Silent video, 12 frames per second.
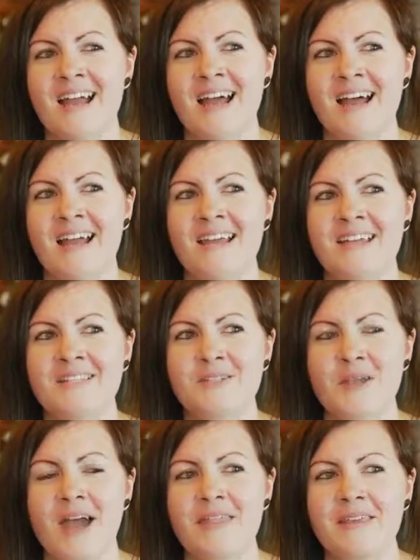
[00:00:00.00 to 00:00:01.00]

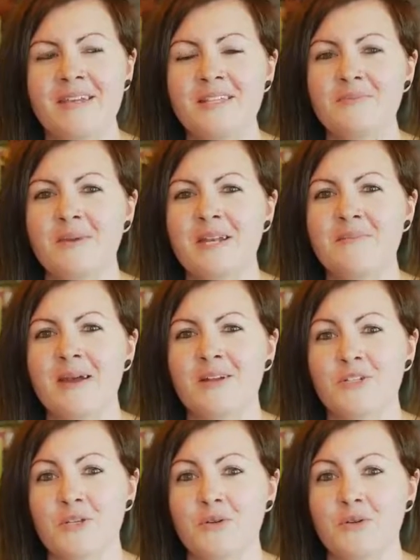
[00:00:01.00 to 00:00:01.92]
I think it's been about